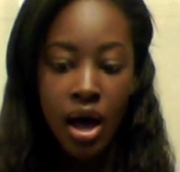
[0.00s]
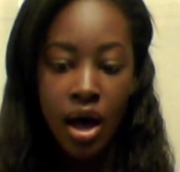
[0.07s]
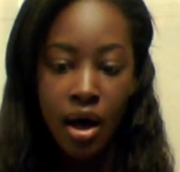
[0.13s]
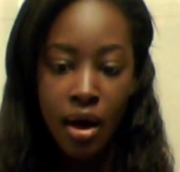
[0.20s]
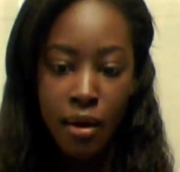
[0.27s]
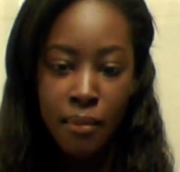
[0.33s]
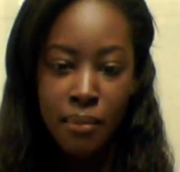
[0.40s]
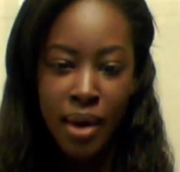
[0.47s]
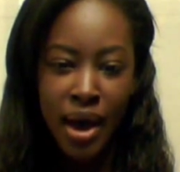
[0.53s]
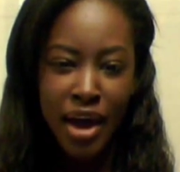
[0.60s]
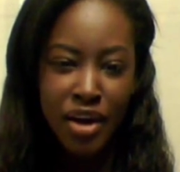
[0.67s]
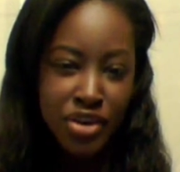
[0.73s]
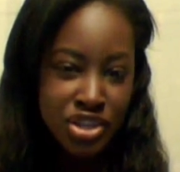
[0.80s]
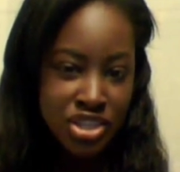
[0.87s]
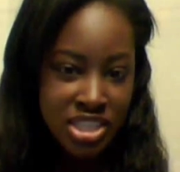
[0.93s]
I
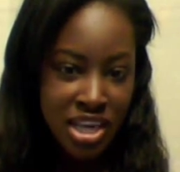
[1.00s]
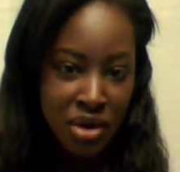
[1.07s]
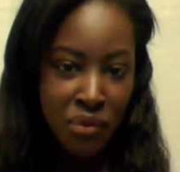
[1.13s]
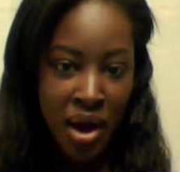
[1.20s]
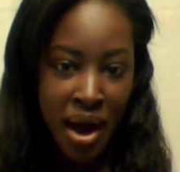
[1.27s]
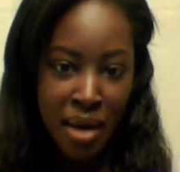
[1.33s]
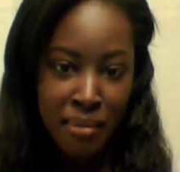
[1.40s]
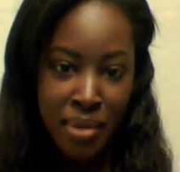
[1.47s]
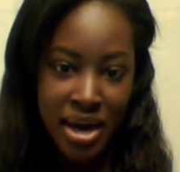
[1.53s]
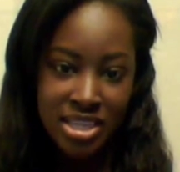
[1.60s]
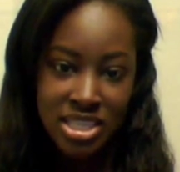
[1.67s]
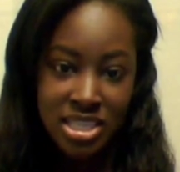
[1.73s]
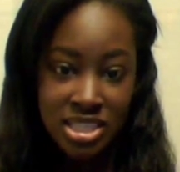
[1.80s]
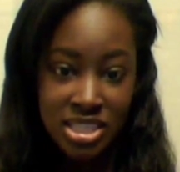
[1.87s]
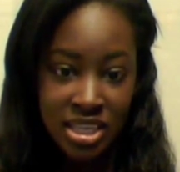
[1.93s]
don't understand why I buy
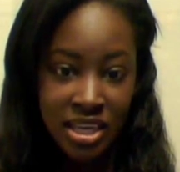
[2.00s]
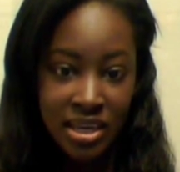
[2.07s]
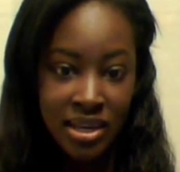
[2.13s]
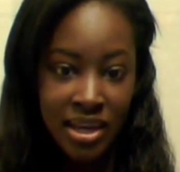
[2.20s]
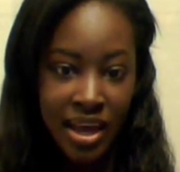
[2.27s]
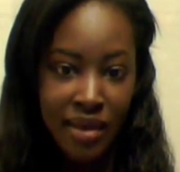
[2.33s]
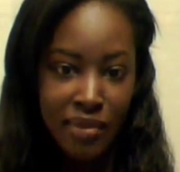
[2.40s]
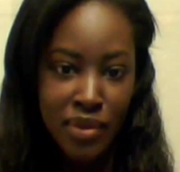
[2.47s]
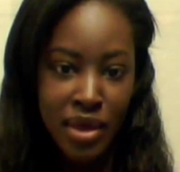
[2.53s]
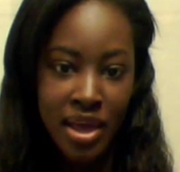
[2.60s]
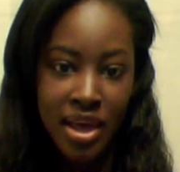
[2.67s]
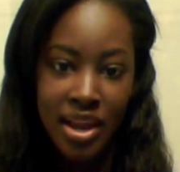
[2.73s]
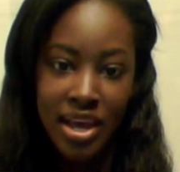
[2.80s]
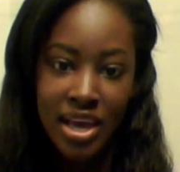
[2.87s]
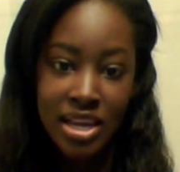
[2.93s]
a 16 and
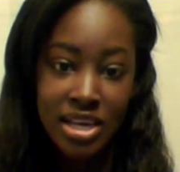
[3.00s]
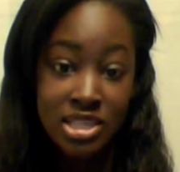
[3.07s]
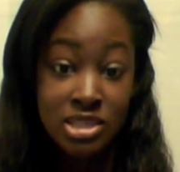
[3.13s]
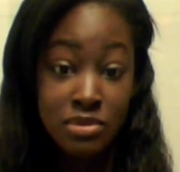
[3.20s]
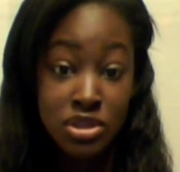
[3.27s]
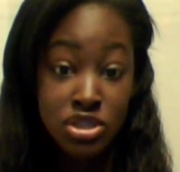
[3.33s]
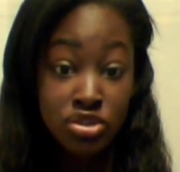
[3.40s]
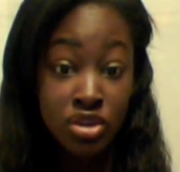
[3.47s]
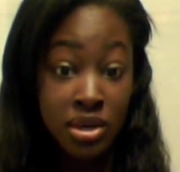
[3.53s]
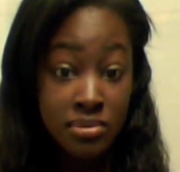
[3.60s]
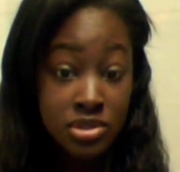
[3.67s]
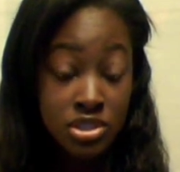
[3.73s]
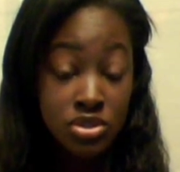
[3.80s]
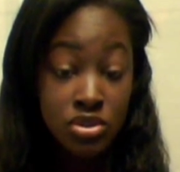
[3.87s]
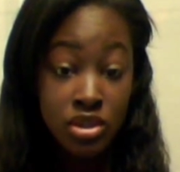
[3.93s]
then it needs to be
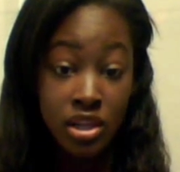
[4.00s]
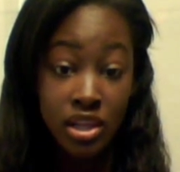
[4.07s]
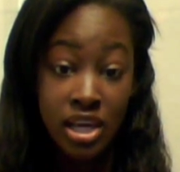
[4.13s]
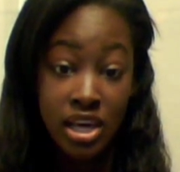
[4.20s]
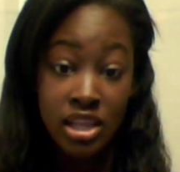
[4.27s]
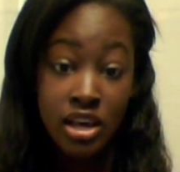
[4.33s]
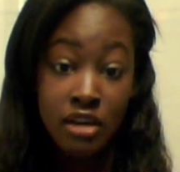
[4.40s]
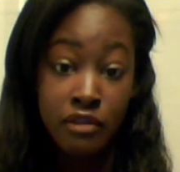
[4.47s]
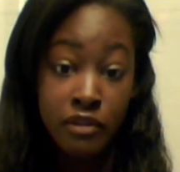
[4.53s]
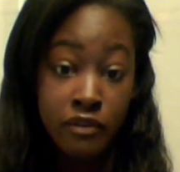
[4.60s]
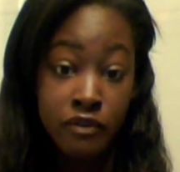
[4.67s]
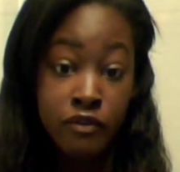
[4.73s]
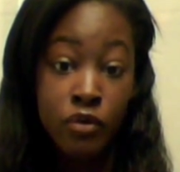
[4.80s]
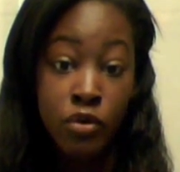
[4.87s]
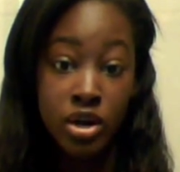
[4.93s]
trimmed to the length of a
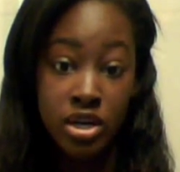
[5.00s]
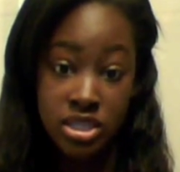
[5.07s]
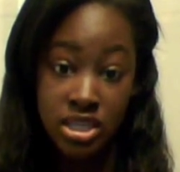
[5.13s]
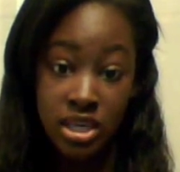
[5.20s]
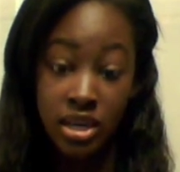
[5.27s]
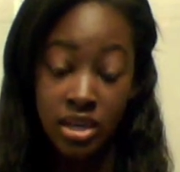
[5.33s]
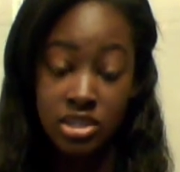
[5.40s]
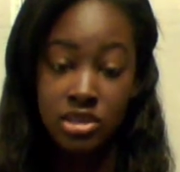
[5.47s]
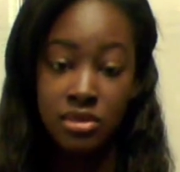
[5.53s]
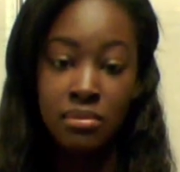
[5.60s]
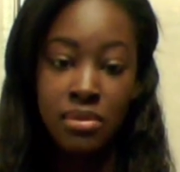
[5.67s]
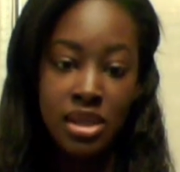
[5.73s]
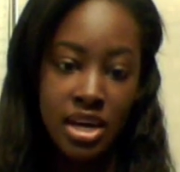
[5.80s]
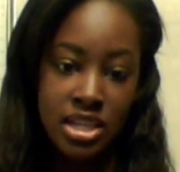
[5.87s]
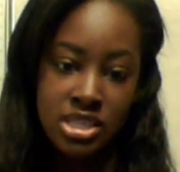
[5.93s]
14. To
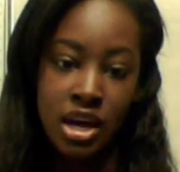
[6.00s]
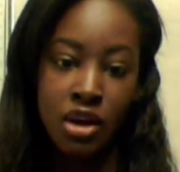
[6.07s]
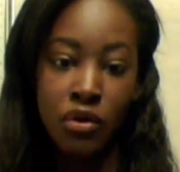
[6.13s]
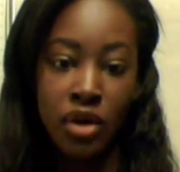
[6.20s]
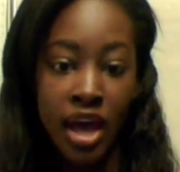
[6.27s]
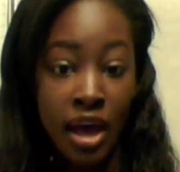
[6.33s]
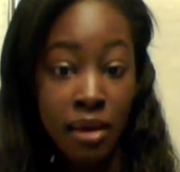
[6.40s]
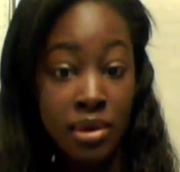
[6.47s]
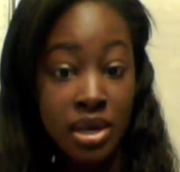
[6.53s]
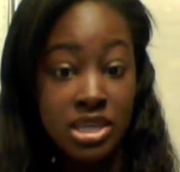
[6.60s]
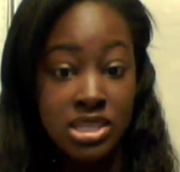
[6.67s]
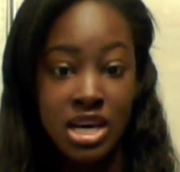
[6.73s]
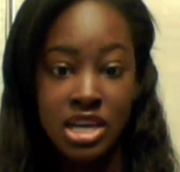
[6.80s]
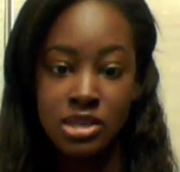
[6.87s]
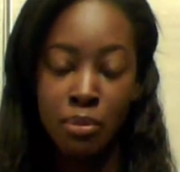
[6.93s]
me, that's not okay,
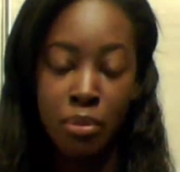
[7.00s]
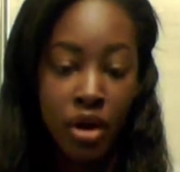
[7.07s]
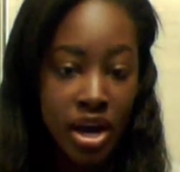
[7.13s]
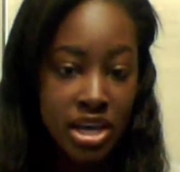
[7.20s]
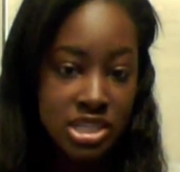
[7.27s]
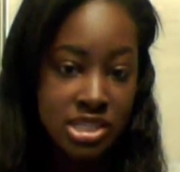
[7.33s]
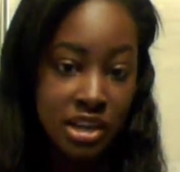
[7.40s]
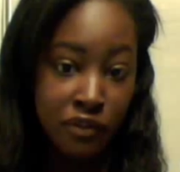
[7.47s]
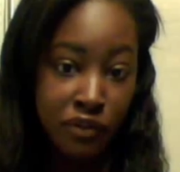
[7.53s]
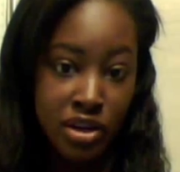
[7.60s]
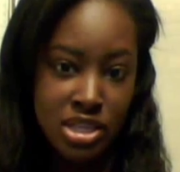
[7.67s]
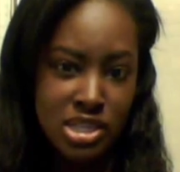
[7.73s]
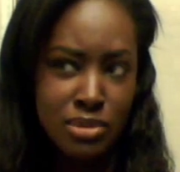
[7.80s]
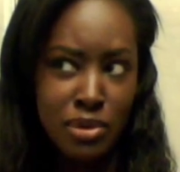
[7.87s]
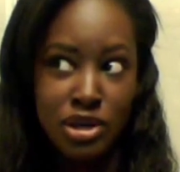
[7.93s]
because that's a price
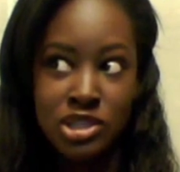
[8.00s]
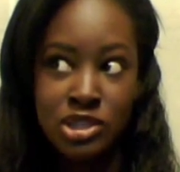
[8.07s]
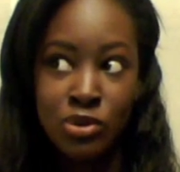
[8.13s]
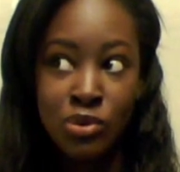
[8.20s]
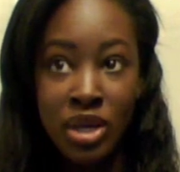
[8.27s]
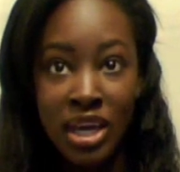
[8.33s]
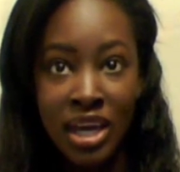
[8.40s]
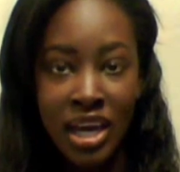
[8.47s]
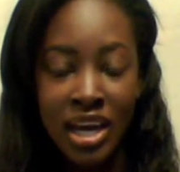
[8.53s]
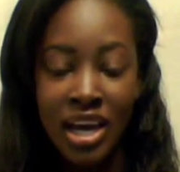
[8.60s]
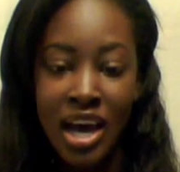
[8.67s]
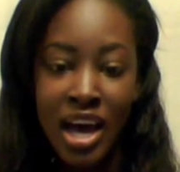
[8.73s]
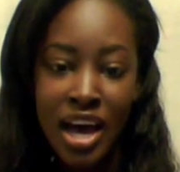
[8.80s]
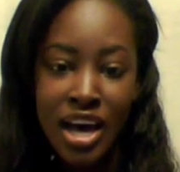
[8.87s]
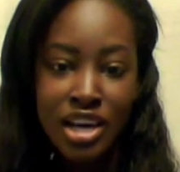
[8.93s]
difference. That's about $20